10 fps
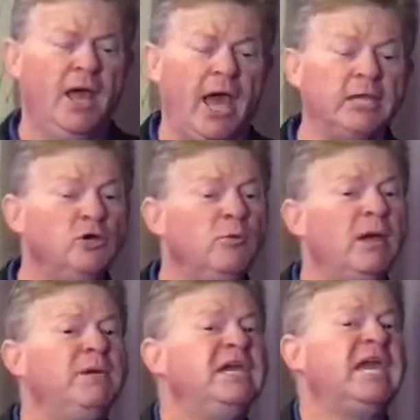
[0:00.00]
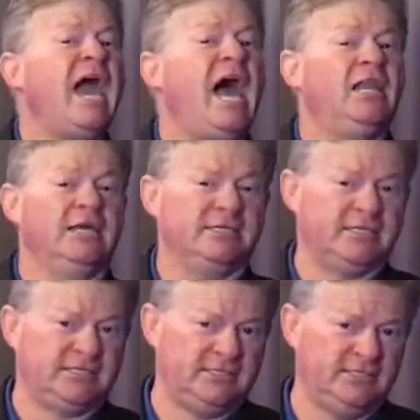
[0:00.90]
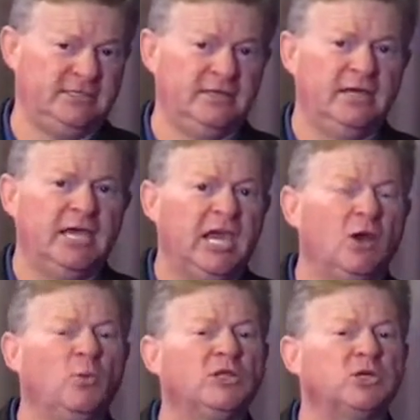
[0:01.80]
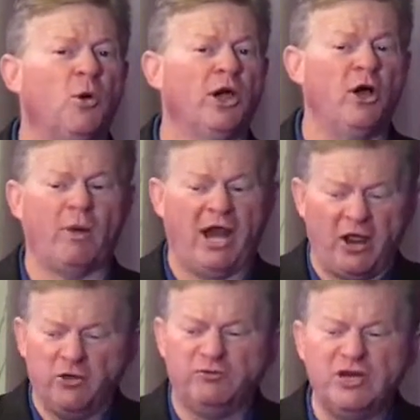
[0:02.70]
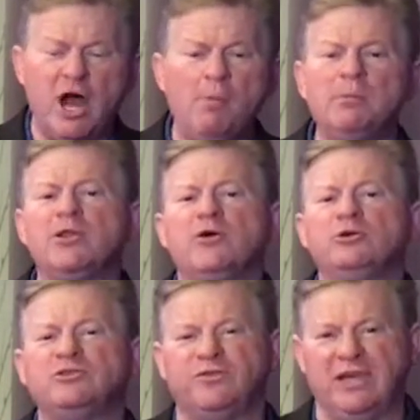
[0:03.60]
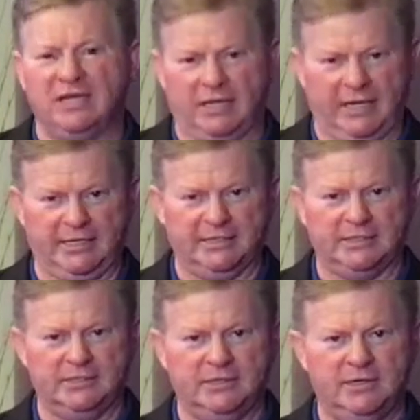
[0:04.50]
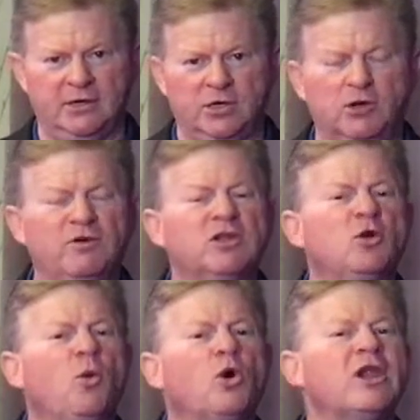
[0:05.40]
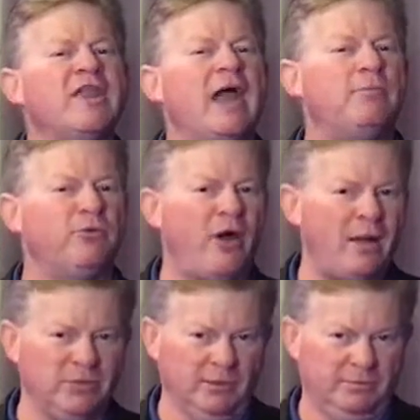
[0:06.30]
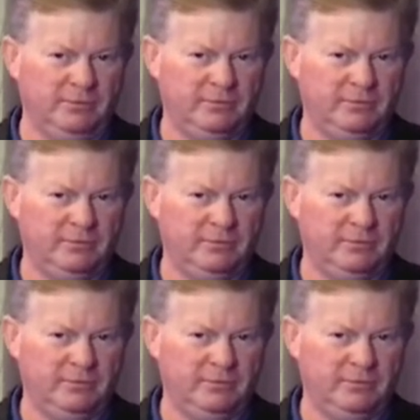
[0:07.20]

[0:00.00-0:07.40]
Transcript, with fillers: And you may be callous in what's going on right now. You've numbed those feelings, you've ignored that problem.